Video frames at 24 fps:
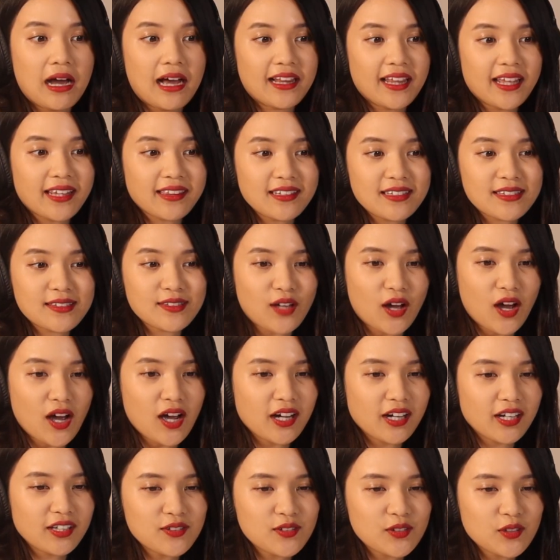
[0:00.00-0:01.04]
I like the
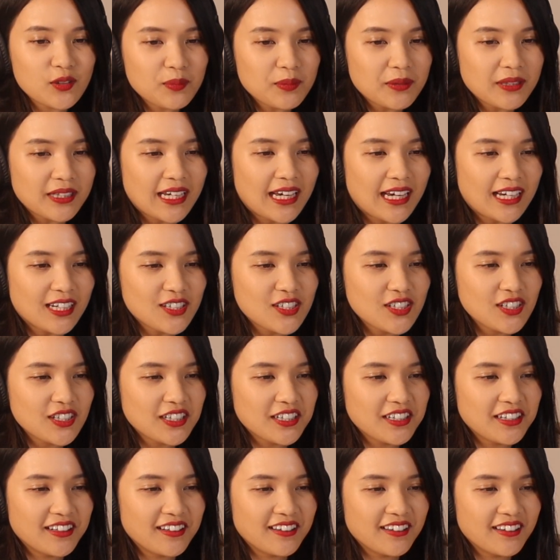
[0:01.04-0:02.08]
song, it's super
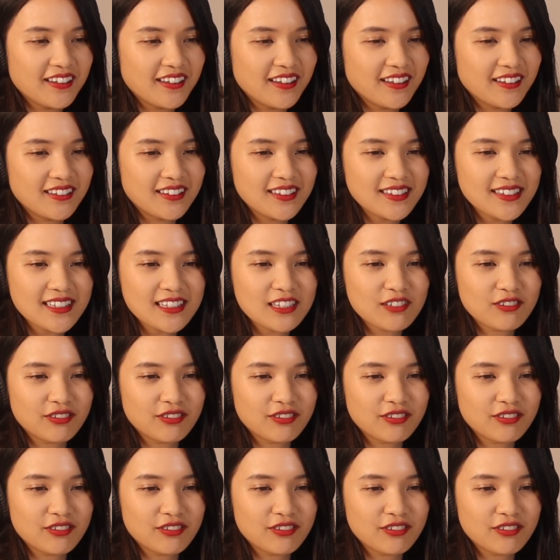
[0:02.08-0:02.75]
catchy. This is